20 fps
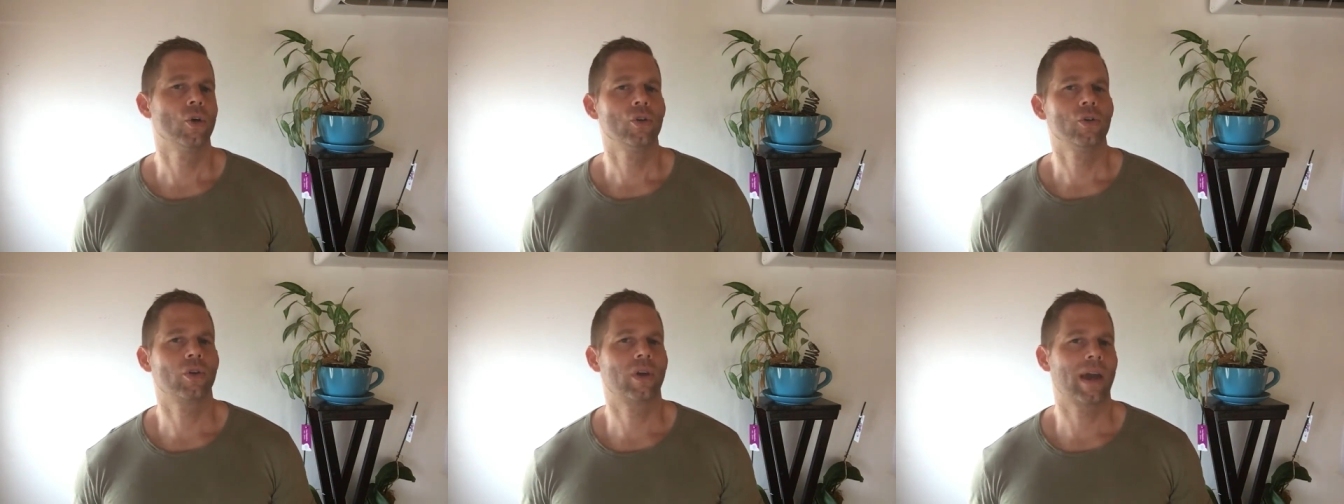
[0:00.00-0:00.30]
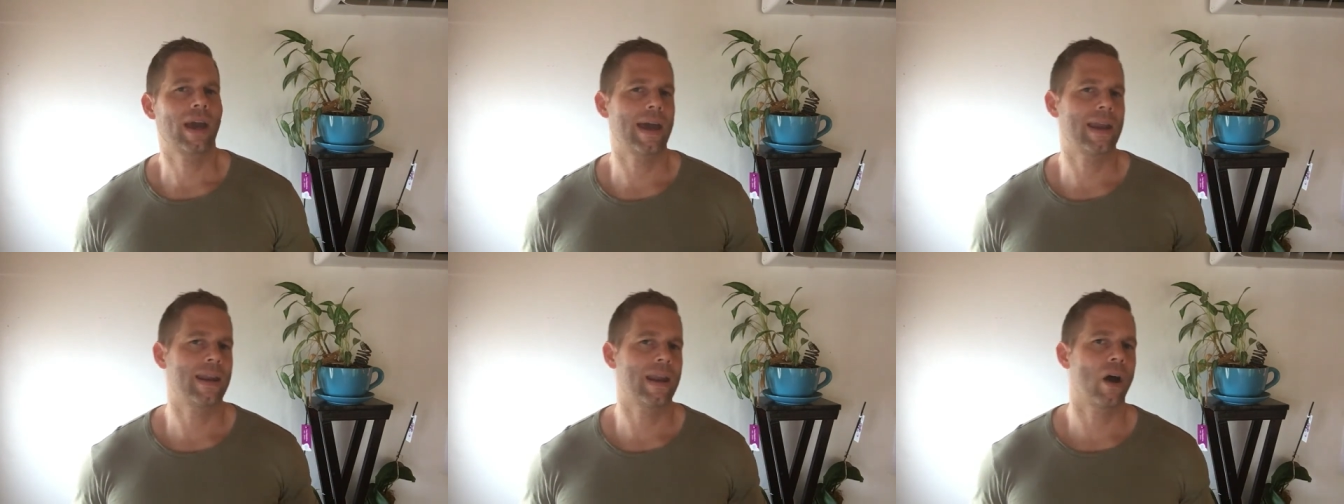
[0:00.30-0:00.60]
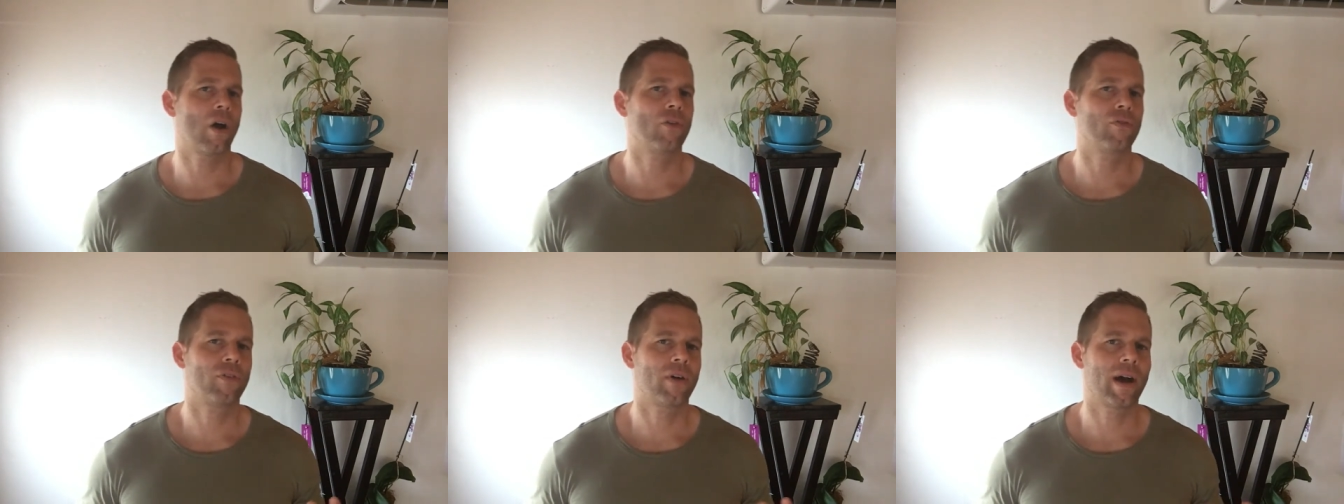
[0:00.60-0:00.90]
you can
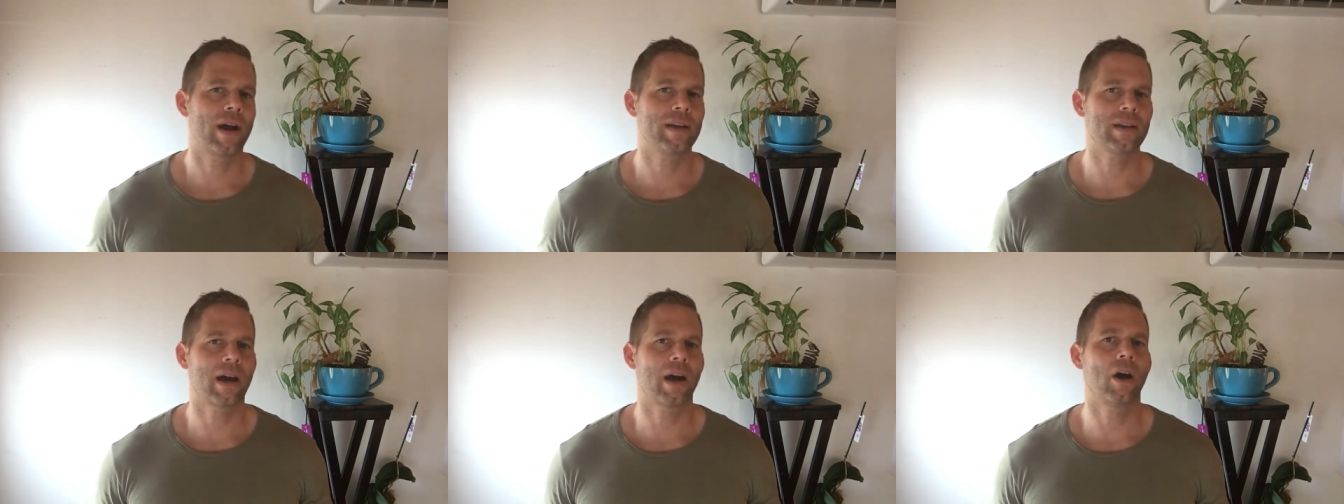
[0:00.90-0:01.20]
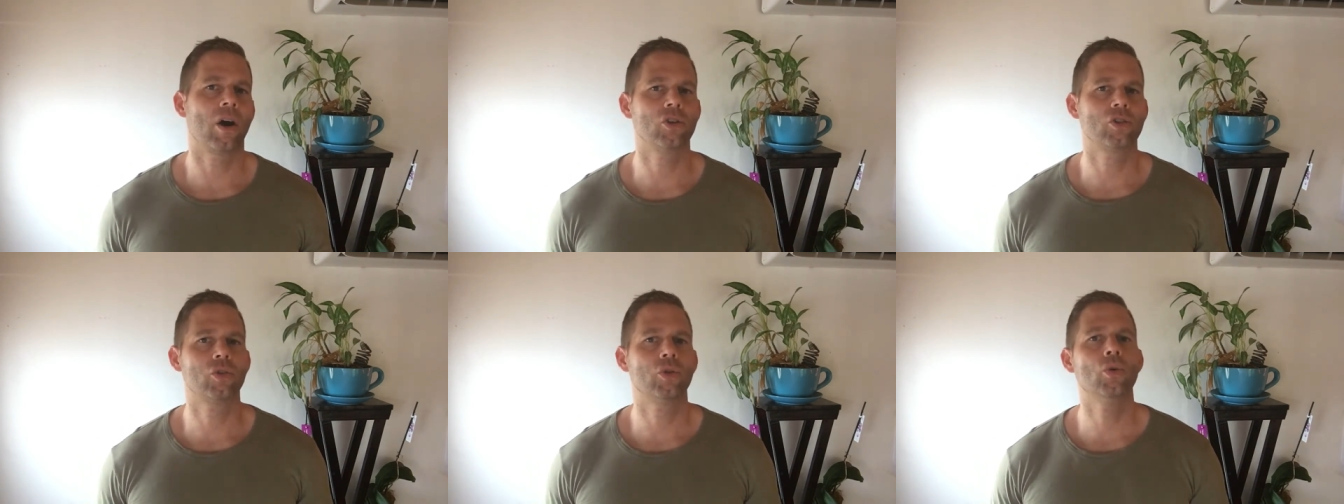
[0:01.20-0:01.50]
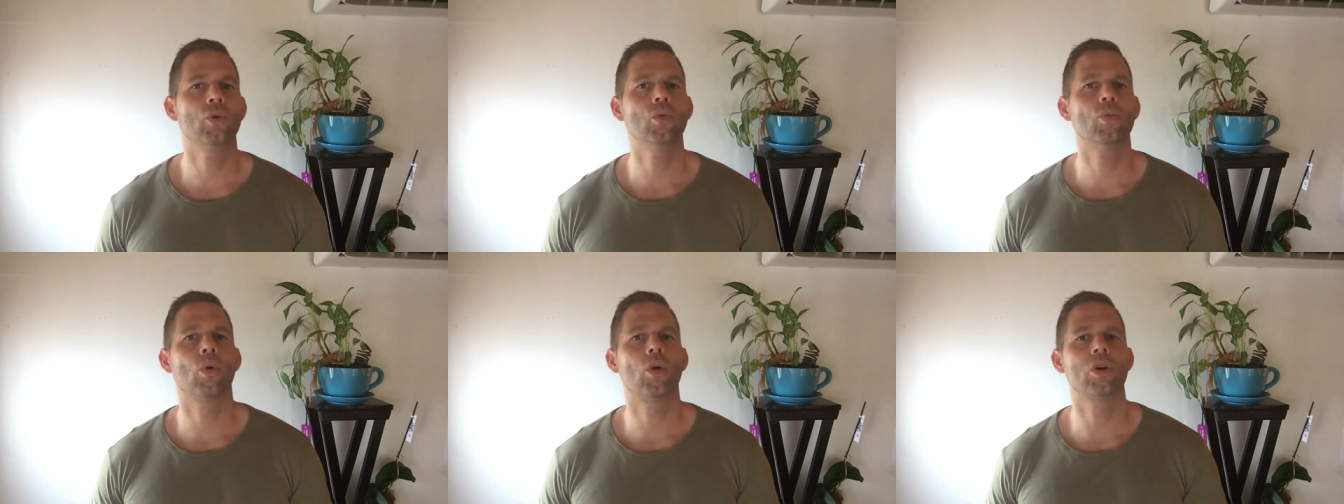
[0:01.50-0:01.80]
now find out
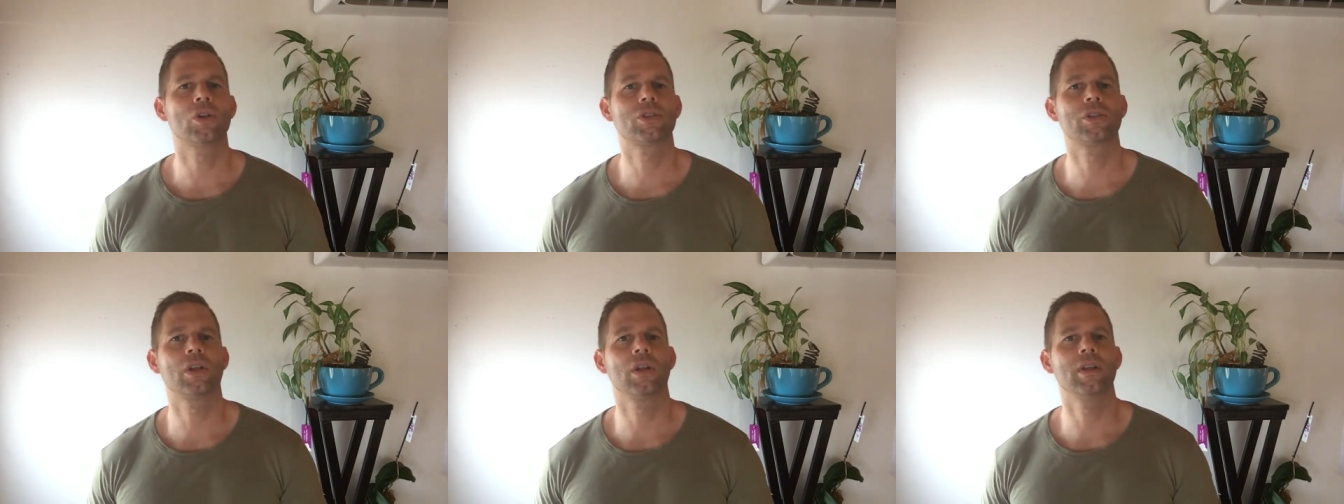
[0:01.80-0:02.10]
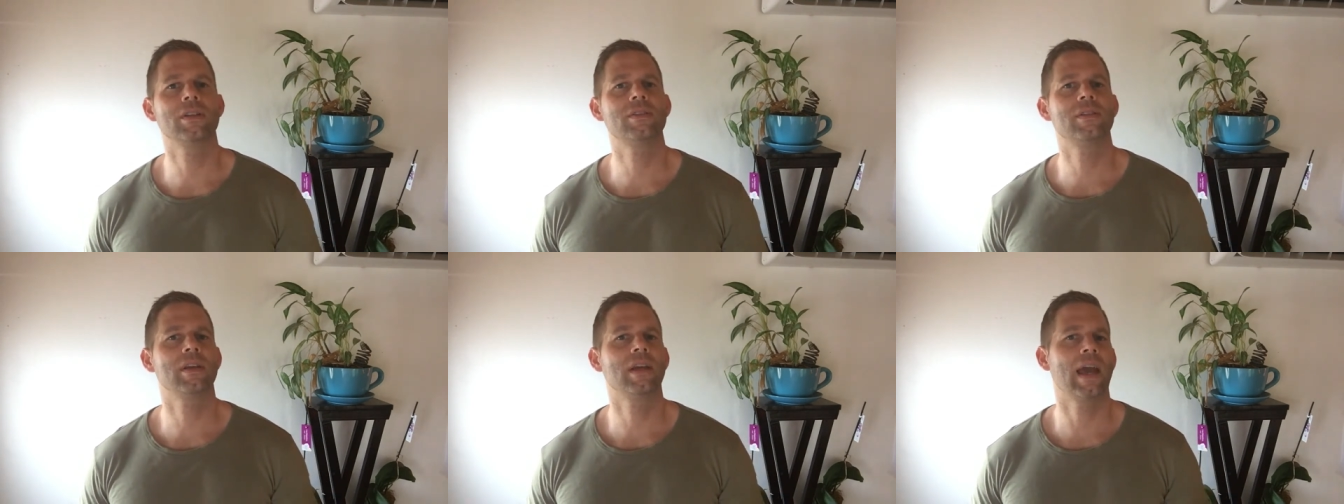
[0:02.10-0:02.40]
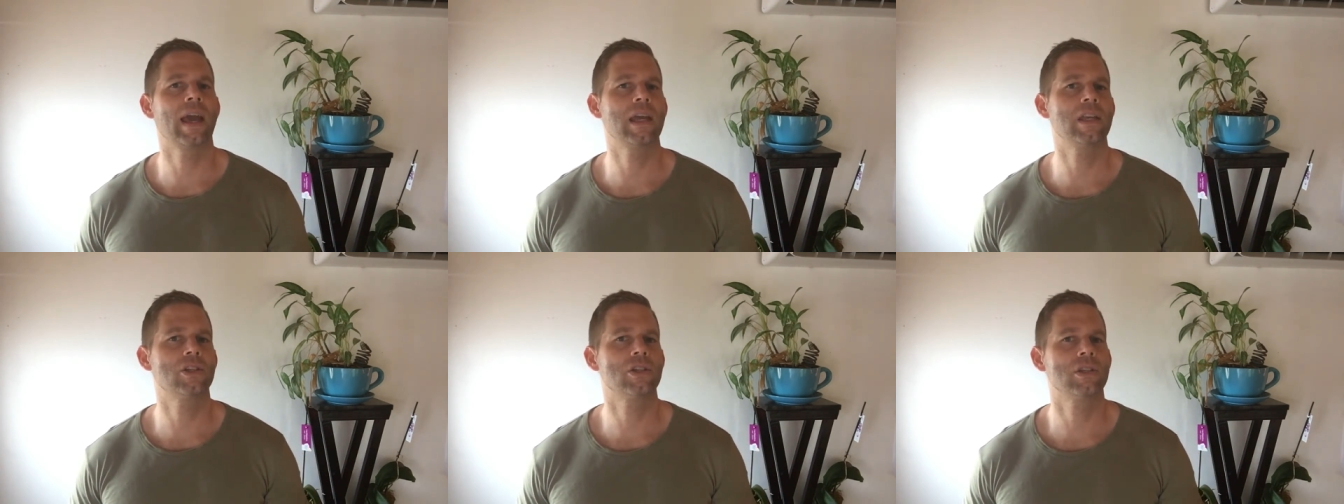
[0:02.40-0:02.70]
who was the listing
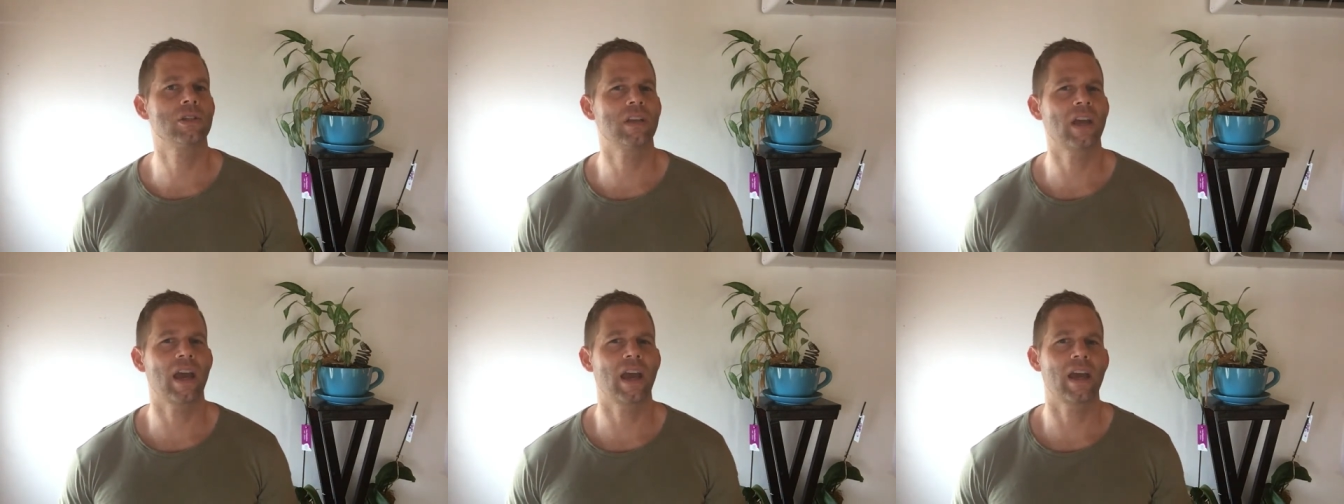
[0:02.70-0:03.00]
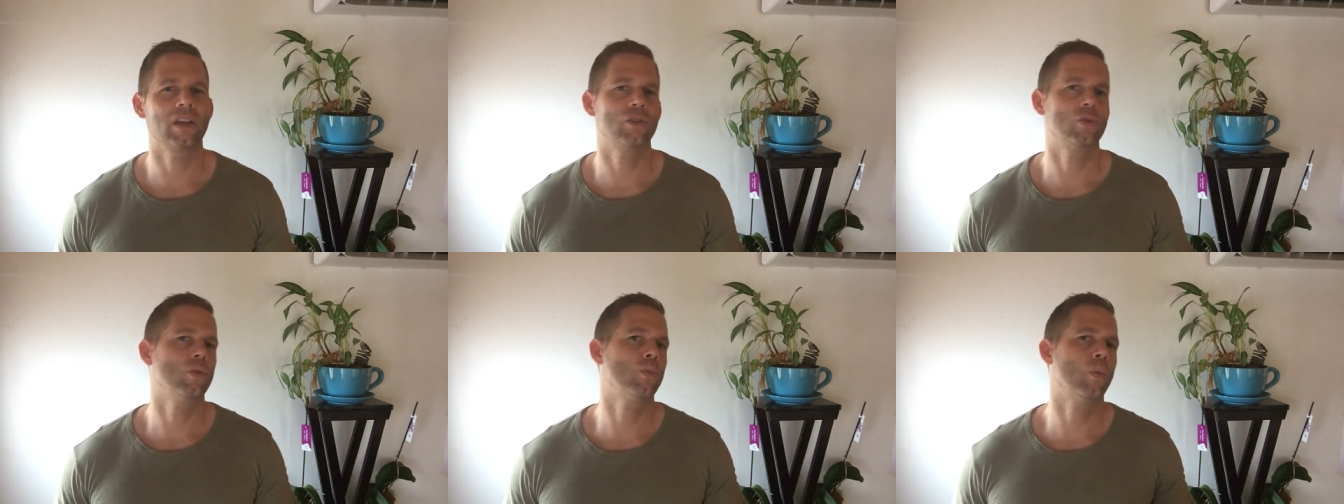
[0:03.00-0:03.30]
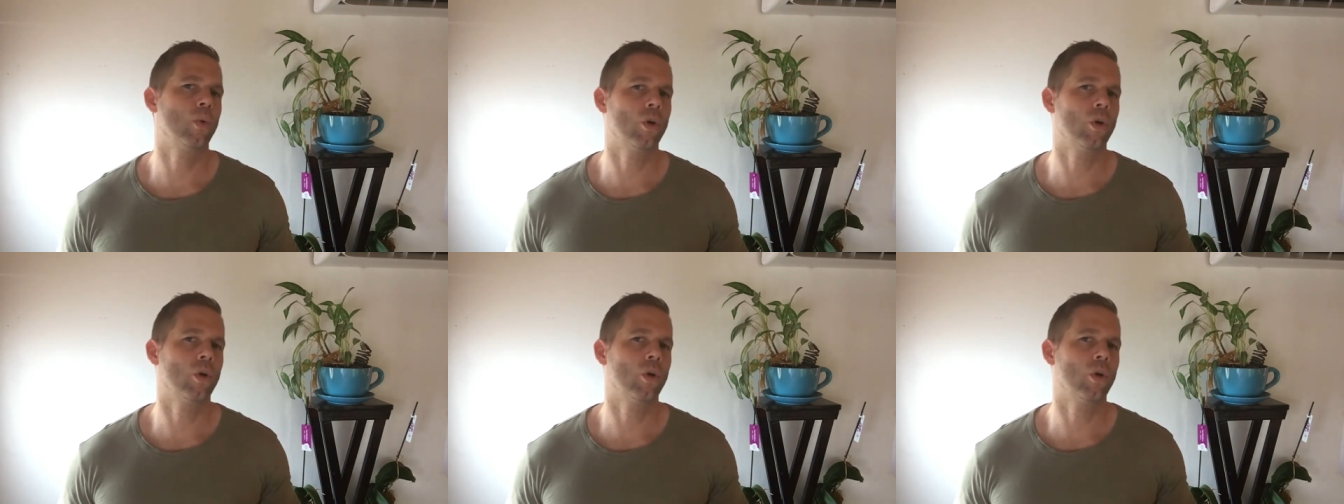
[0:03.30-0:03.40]
agent and who